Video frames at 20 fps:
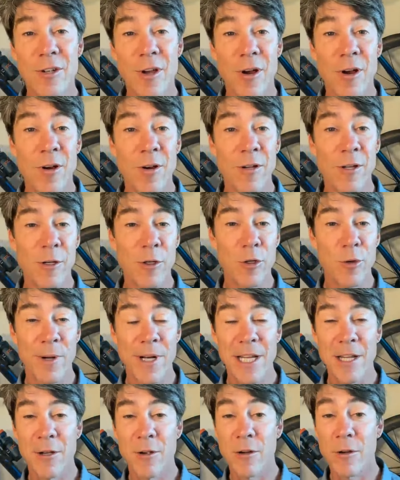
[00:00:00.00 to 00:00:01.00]
all your
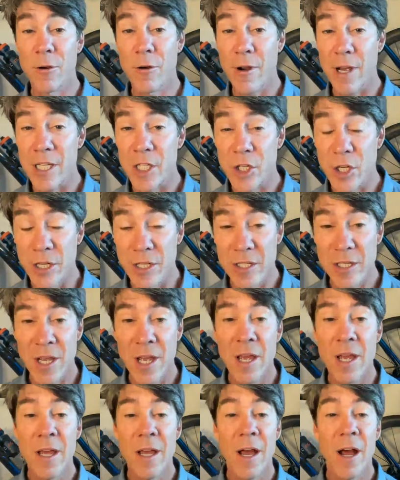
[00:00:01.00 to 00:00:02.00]
training questions,
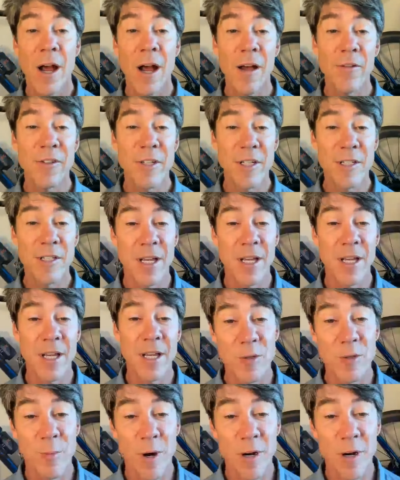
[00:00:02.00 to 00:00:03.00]
oftentimes
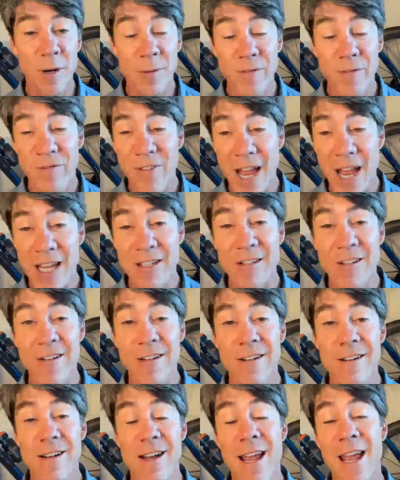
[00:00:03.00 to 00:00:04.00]
smarter,
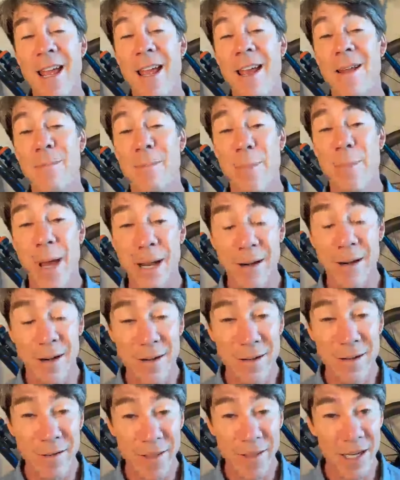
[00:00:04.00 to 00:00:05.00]
faster, and
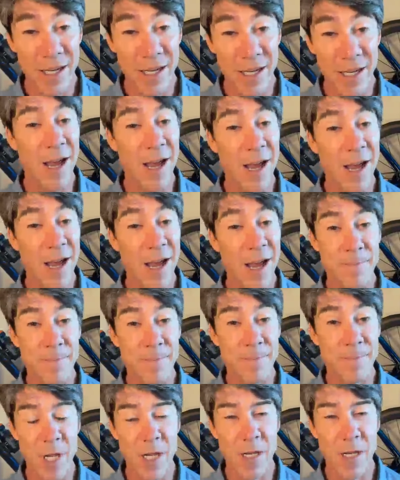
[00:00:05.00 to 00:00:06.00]
better than I would.
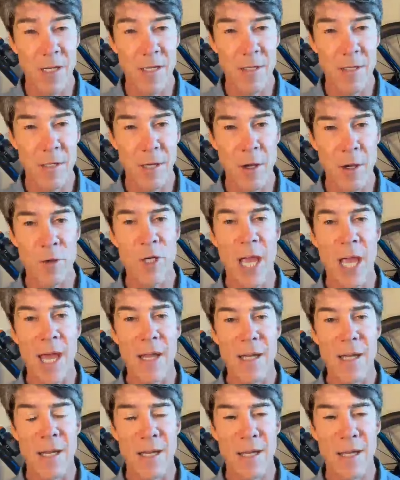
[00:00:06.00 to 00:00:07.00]
Uh, Coach
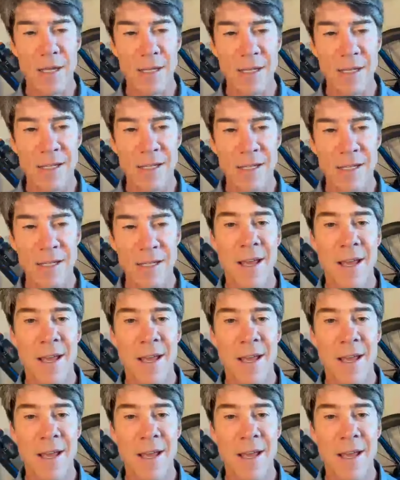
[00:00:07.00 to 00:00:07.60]
Cat is